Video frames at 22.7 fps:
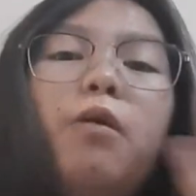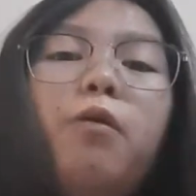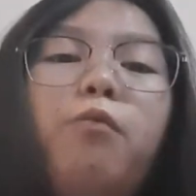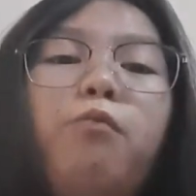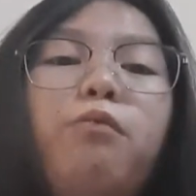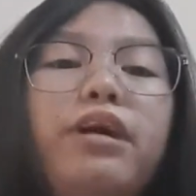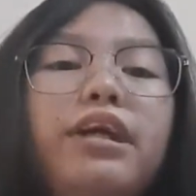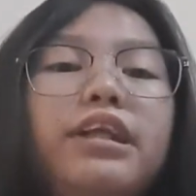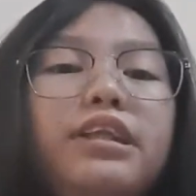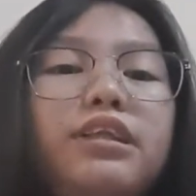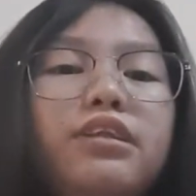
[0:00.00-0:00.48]

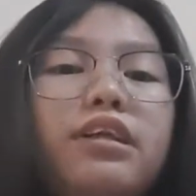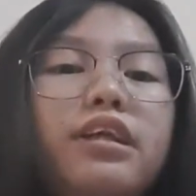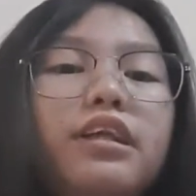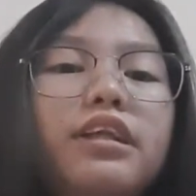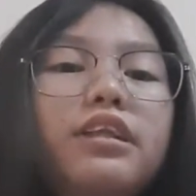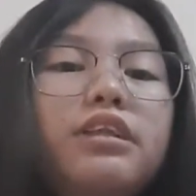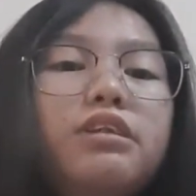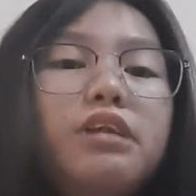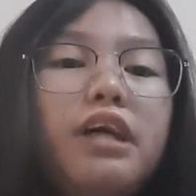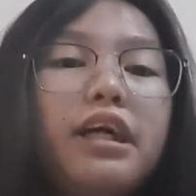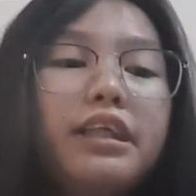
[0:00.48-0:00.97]
When you're
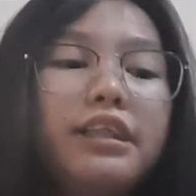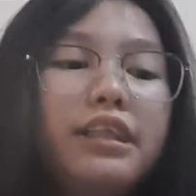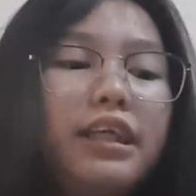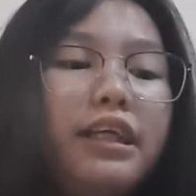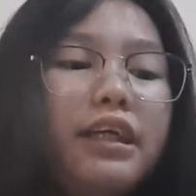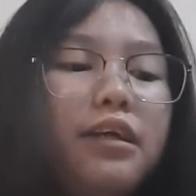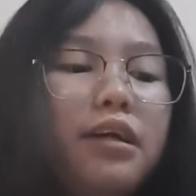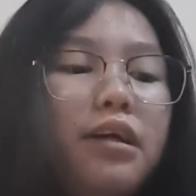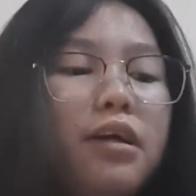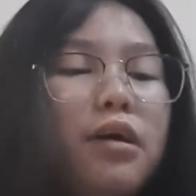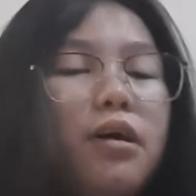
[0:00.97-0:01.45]

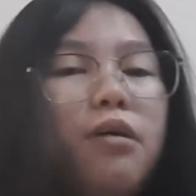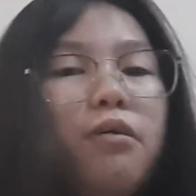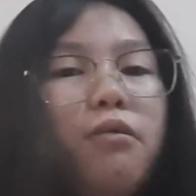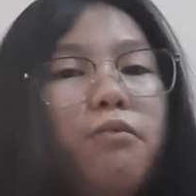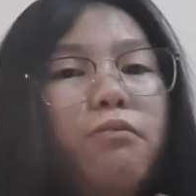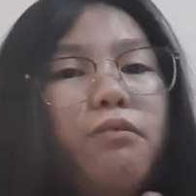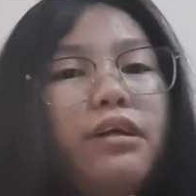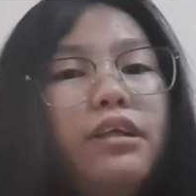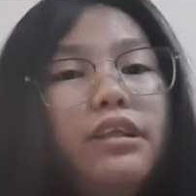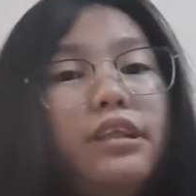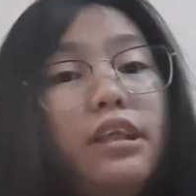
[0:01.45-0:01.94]
interacting
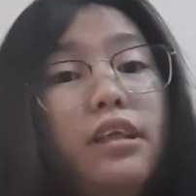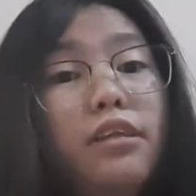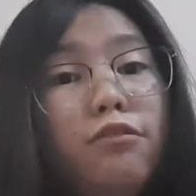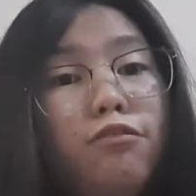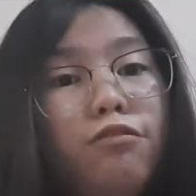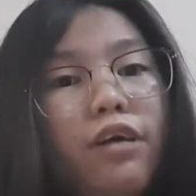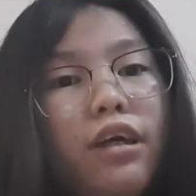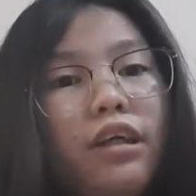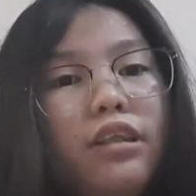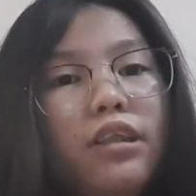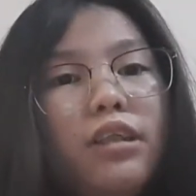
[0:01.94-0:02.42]
with the
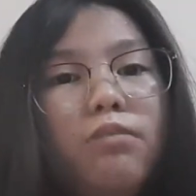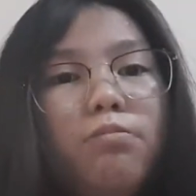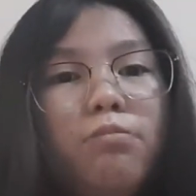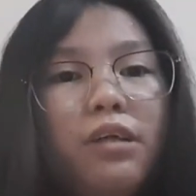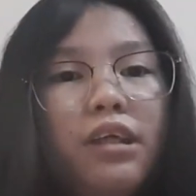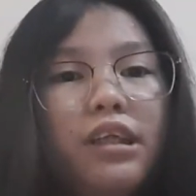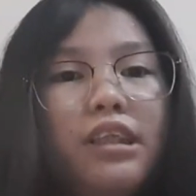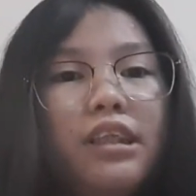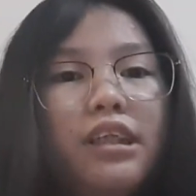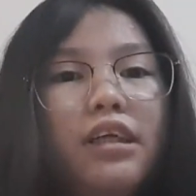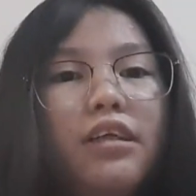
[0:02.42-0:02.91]
infected
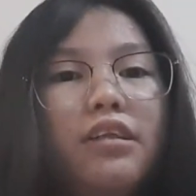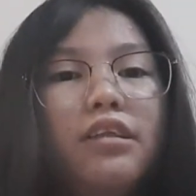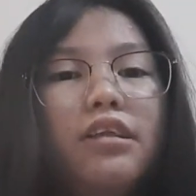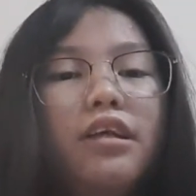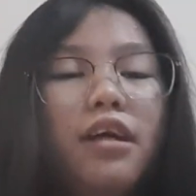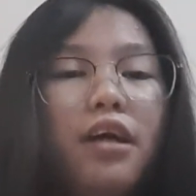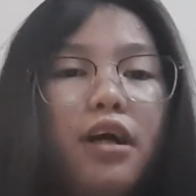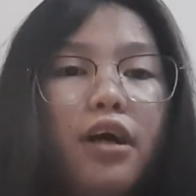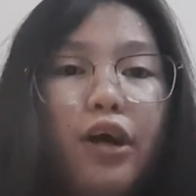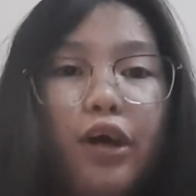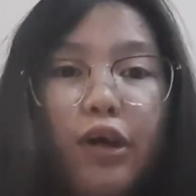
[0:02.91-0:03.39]
person,
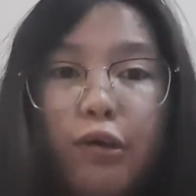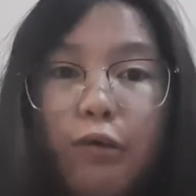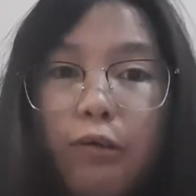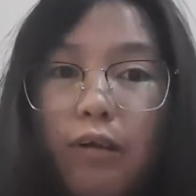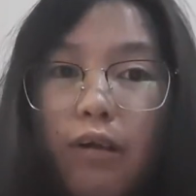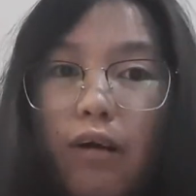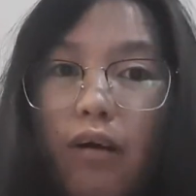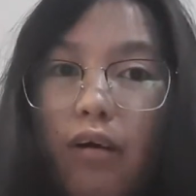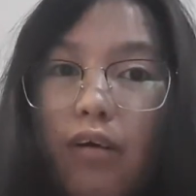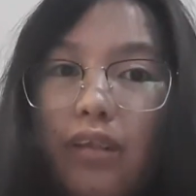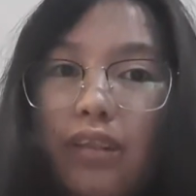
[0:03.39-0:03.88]

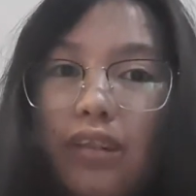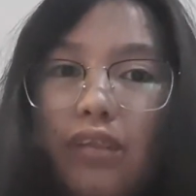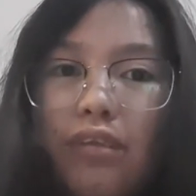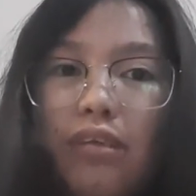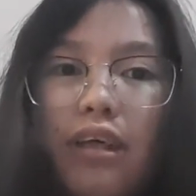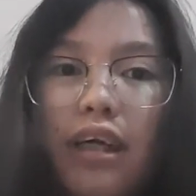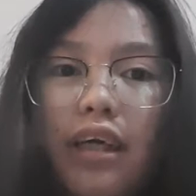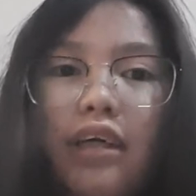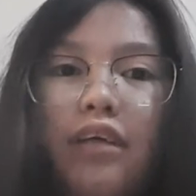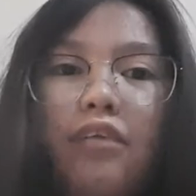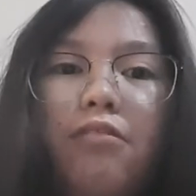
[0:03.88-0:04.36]
you'll also
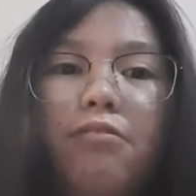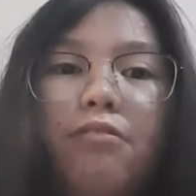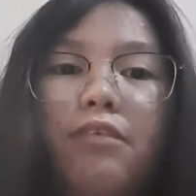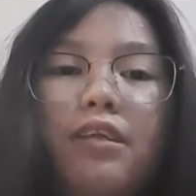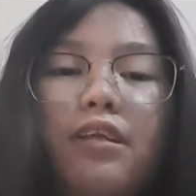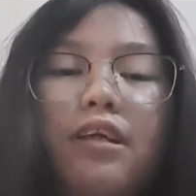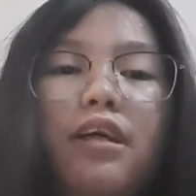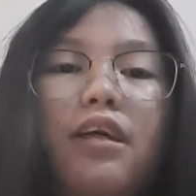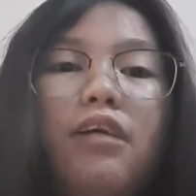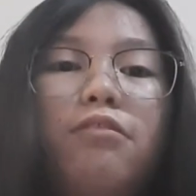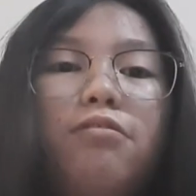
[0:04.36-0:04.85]
get
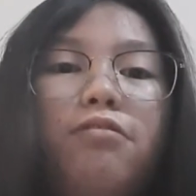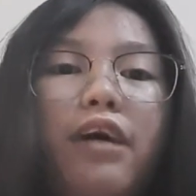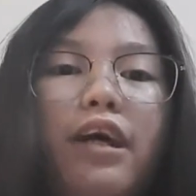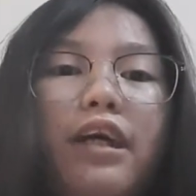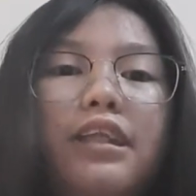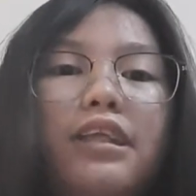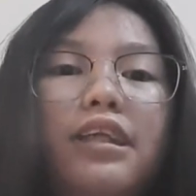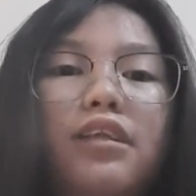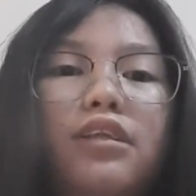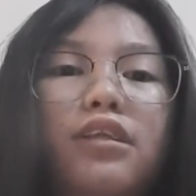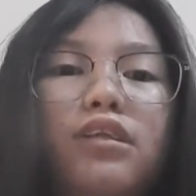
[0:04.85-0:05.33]

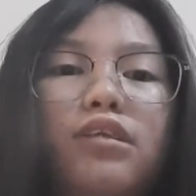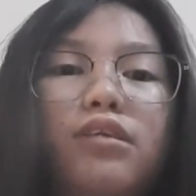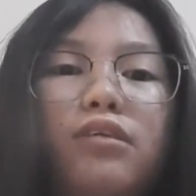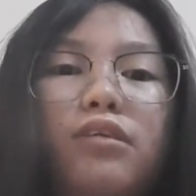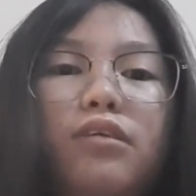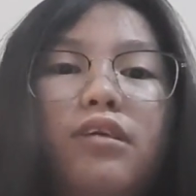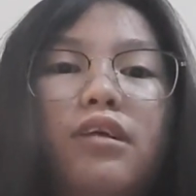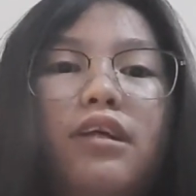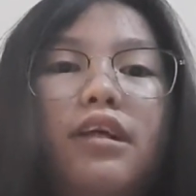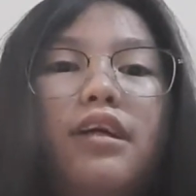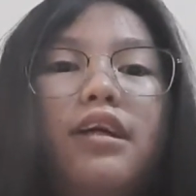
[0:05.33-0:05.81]
infected too.
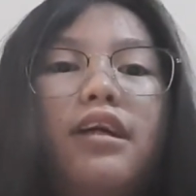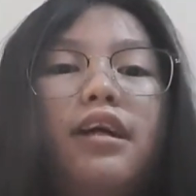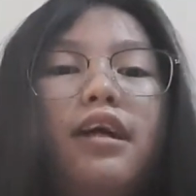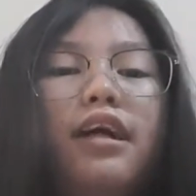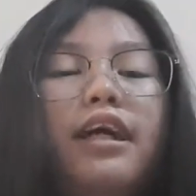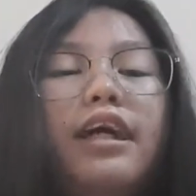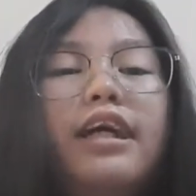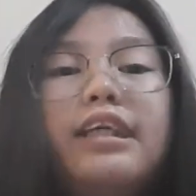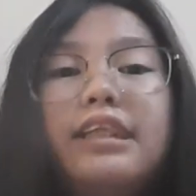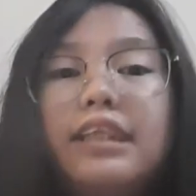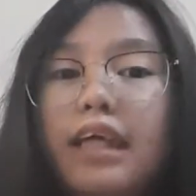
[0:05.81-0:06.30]

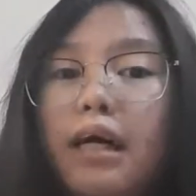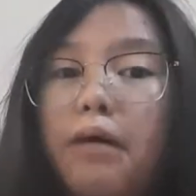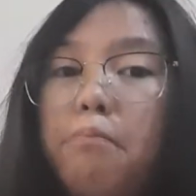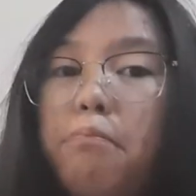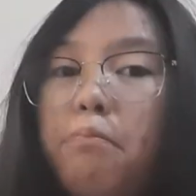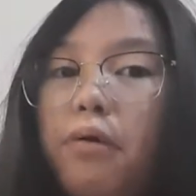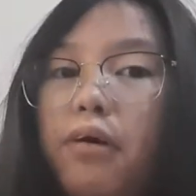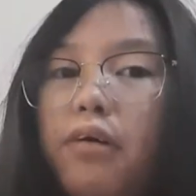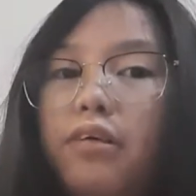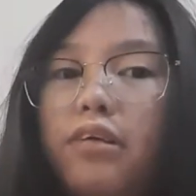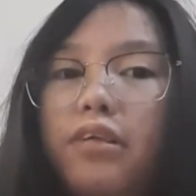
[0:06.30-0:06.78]

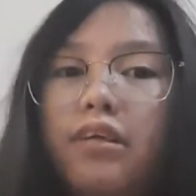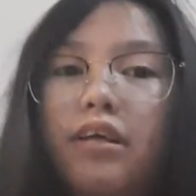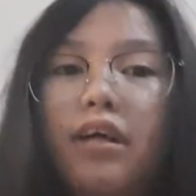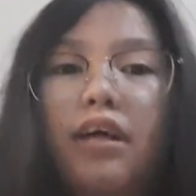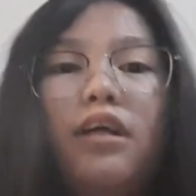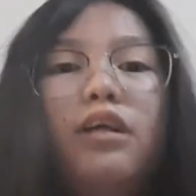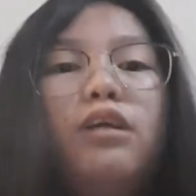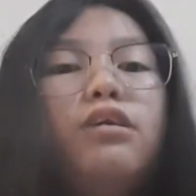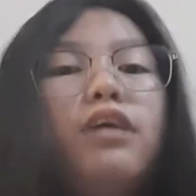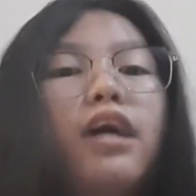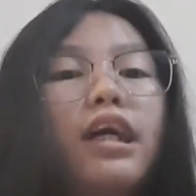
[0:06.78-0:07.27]
Example,
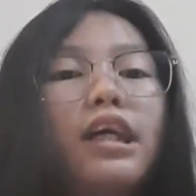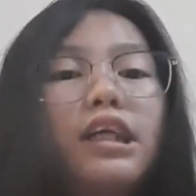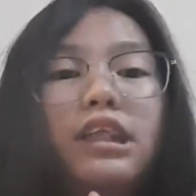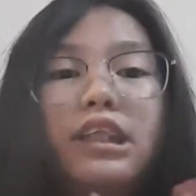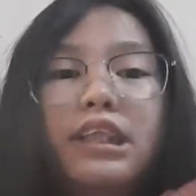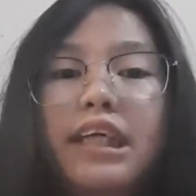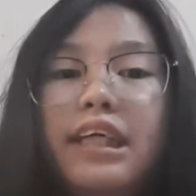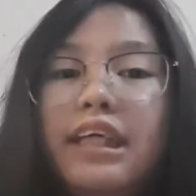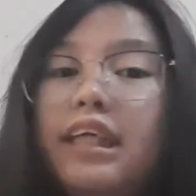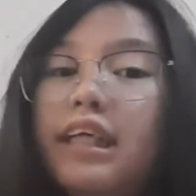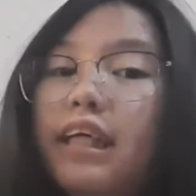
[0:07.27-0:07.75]
you are
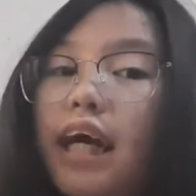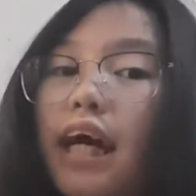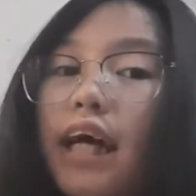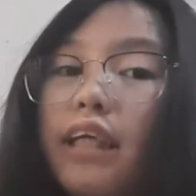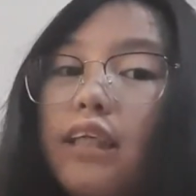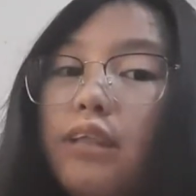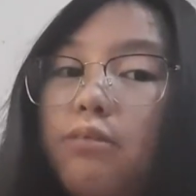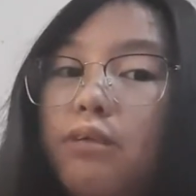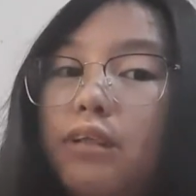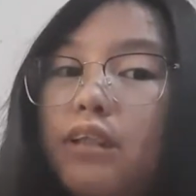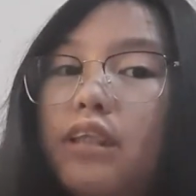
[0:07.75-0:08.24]
shaking
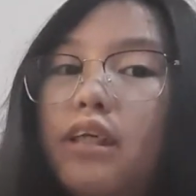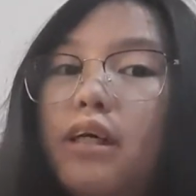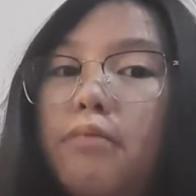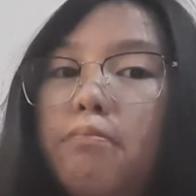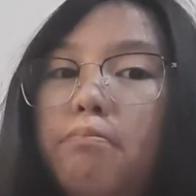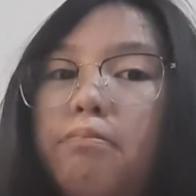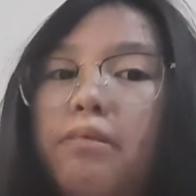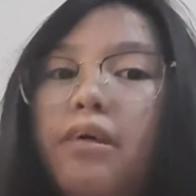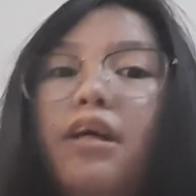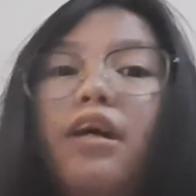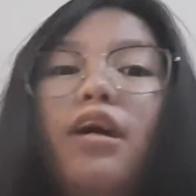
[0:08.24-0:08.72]
hands with them,
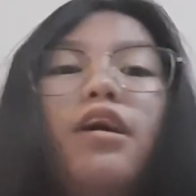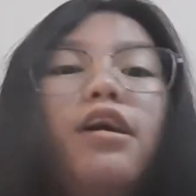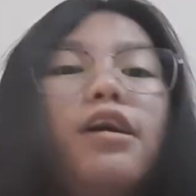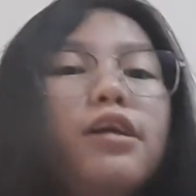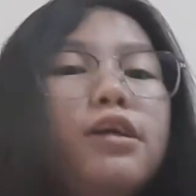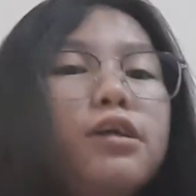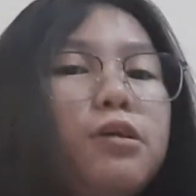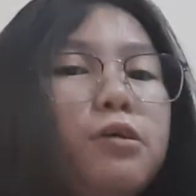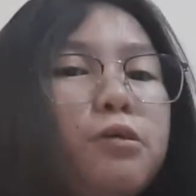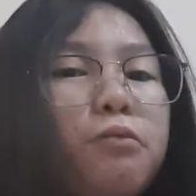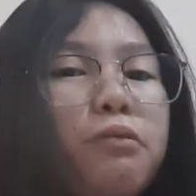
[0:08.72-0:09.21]

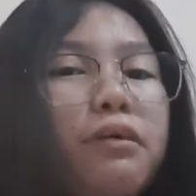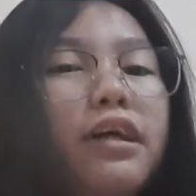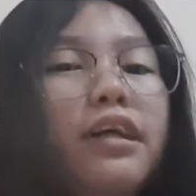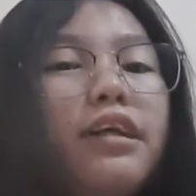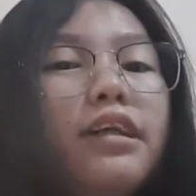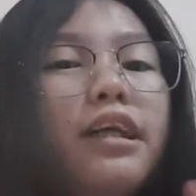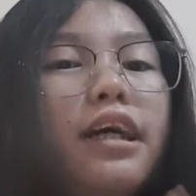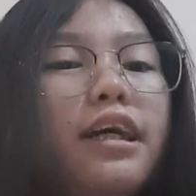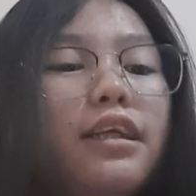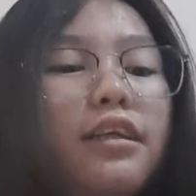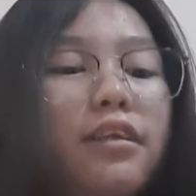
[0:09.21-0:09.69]
you will
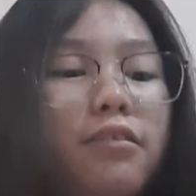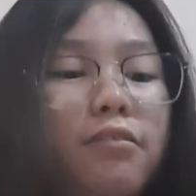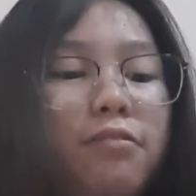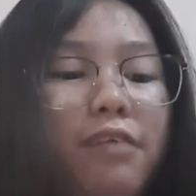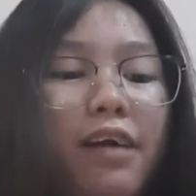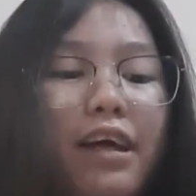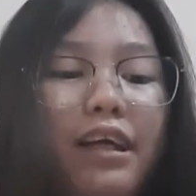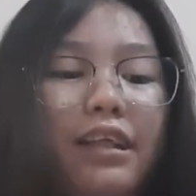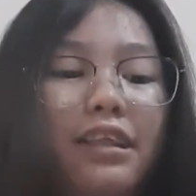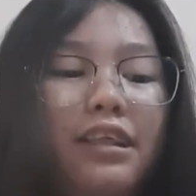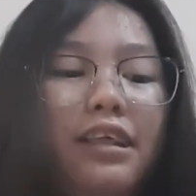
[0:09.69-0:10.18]
get
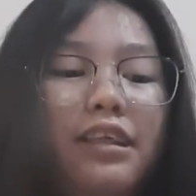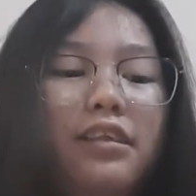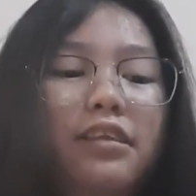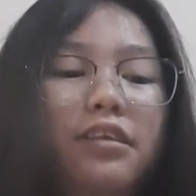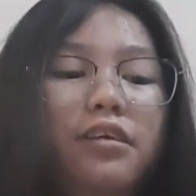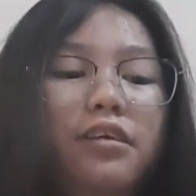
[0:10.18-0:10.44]
infected.